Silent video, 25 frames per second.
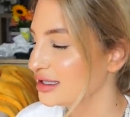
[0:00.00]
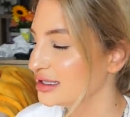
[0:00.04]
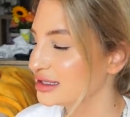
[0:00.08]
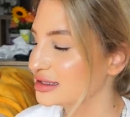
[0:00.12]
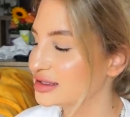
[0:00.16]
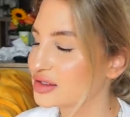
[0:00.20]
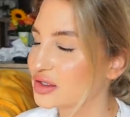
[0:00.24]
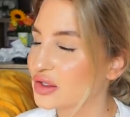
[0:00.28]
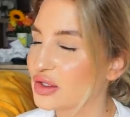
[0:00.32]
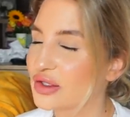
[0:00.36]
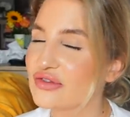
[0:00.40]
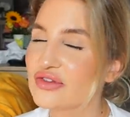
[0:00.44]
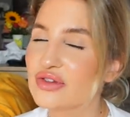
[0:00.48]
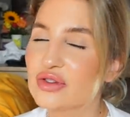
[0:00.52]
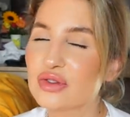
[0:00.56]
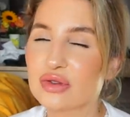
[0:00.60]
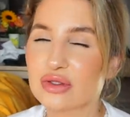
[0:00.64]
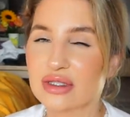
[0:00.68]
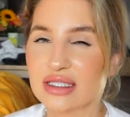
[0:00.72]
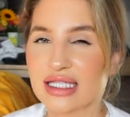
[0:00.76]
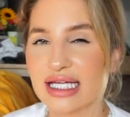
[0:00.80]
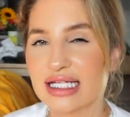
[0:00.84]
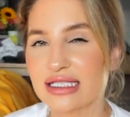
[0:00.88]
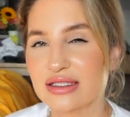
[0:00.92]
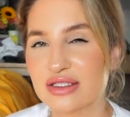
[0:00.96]
So if you
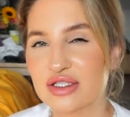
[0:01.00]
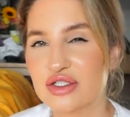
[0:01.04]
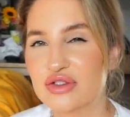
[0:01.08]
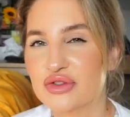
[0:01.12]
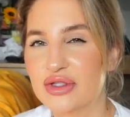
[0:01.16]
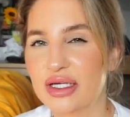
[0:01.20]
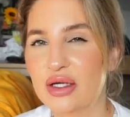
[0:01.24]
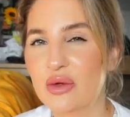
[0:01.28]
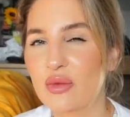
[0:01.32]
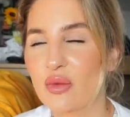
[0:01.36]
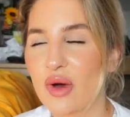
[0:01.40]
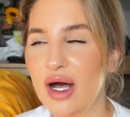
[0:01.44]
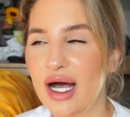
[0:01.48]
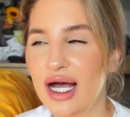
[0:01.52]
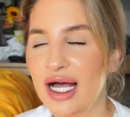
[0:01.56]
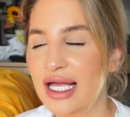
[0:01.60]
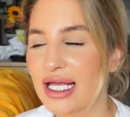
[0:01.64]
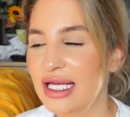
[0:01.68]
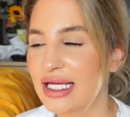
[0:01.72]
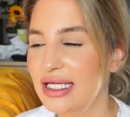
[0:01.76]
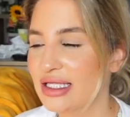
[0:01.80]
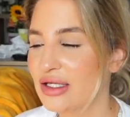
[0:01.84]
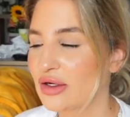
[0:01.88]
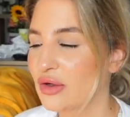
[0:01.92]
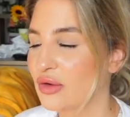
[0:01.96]
like to drink
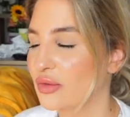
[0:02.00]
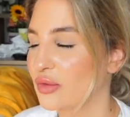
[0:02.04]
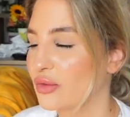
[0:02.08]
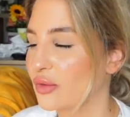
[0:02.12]
wine,